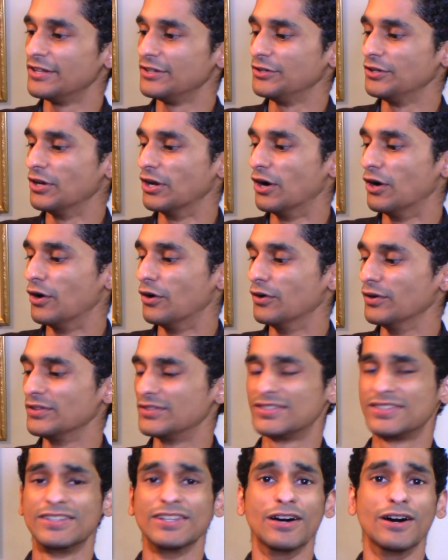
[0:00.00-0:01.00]
you know,
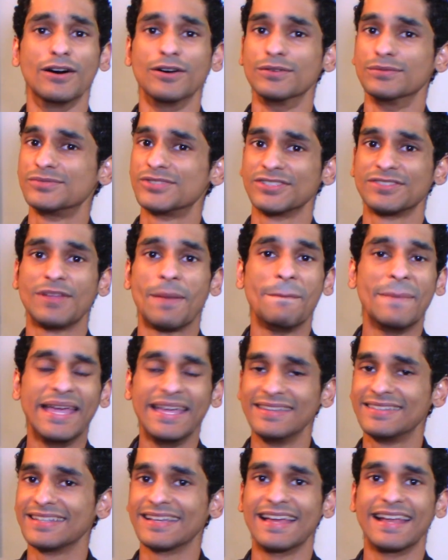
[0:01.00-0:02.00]
it's still just
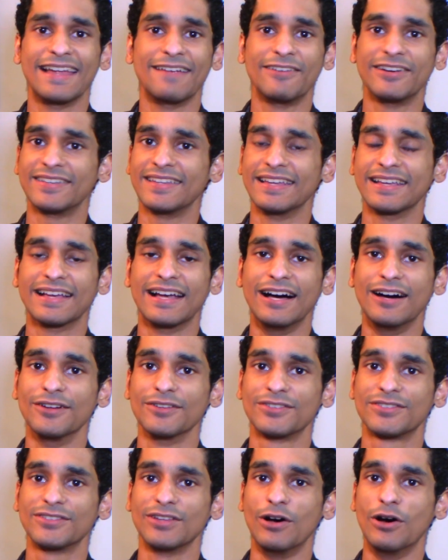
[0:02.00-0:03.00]
amazing at everything
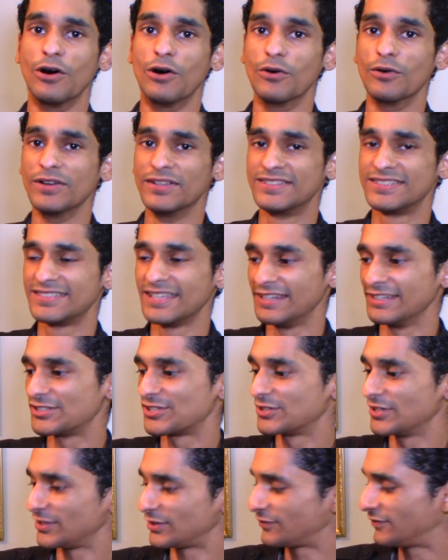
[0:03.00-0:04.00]
else, so it's sitting
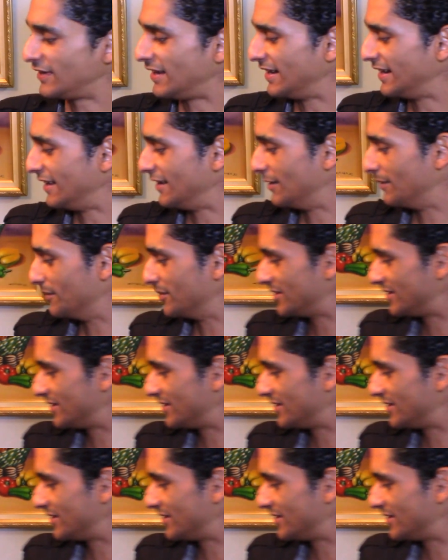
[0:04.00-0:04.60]
just fine at number